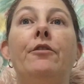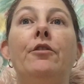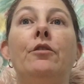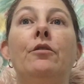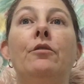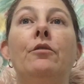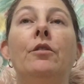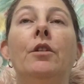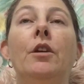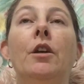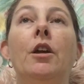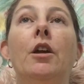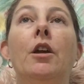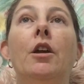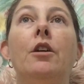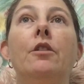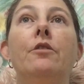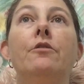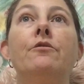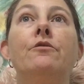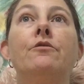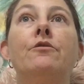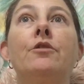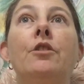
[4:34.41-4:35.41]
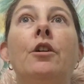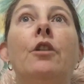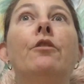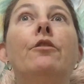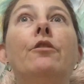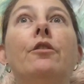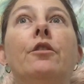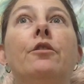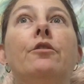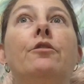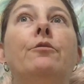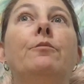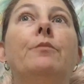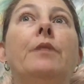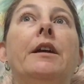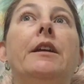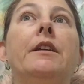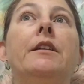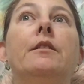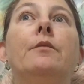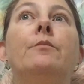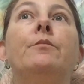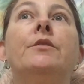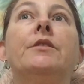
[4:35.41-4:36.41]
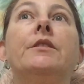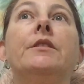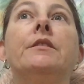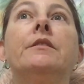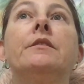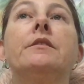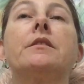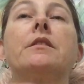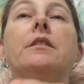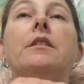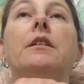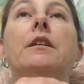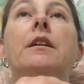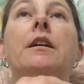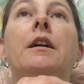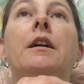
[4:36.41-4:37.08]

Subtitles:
you don't know who May Gibbs is,